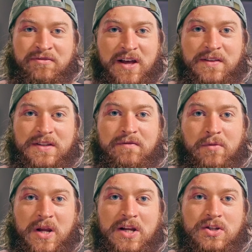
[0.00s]
found this
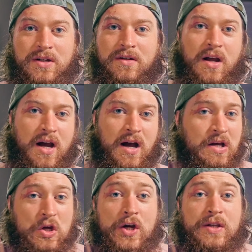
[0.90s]
information
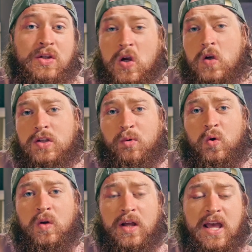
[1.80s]
good,
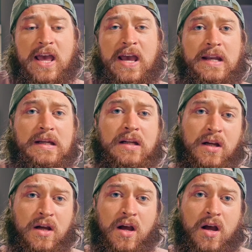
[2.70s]
usable, and
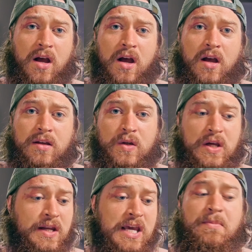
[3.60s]
you
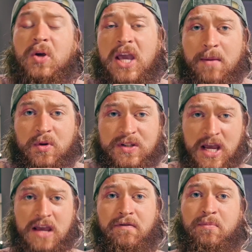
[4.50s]
can keep your camera
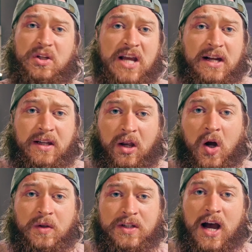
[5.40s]
safe, protected at
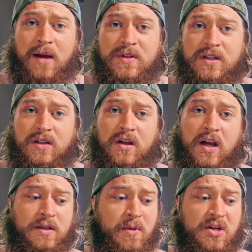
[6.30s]
all times,
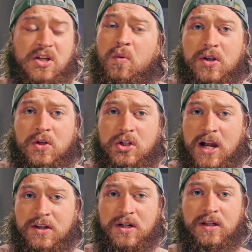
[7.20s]
especially when you're
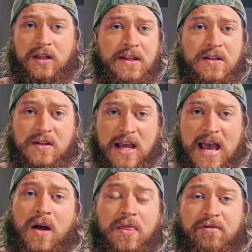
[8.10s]
changing lenses
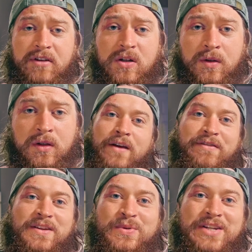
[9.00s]
out in the field. If
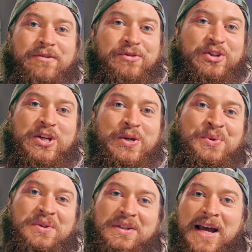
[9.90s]
this was helpful to
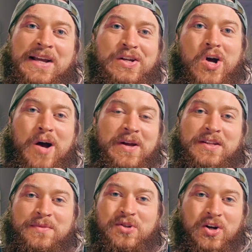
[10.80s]
you, like,
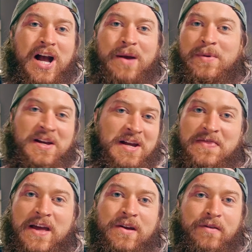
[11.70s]
comment, subscribe,
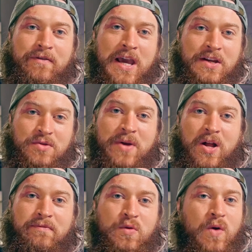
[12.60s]
hit that notification
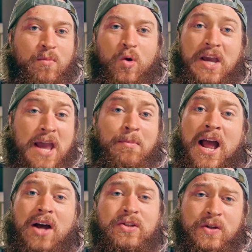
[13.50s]
bell if you want more camera
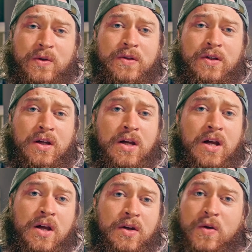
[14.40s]
how-tos,
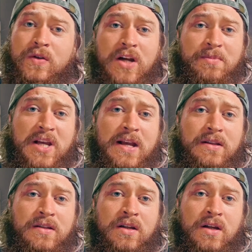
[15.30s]
news
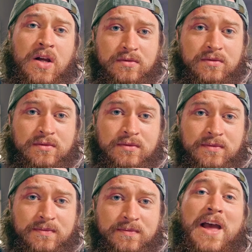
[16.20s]
updates.
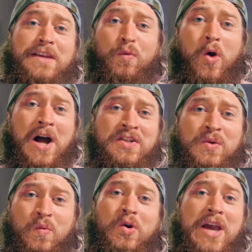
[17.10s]
Thanks for
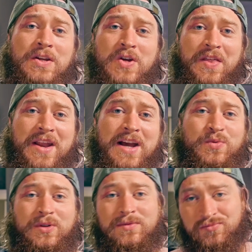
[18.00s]
watching. We'll catch you on the
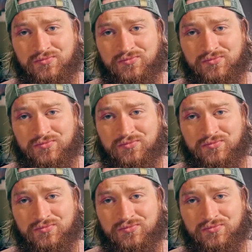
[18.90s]
next one.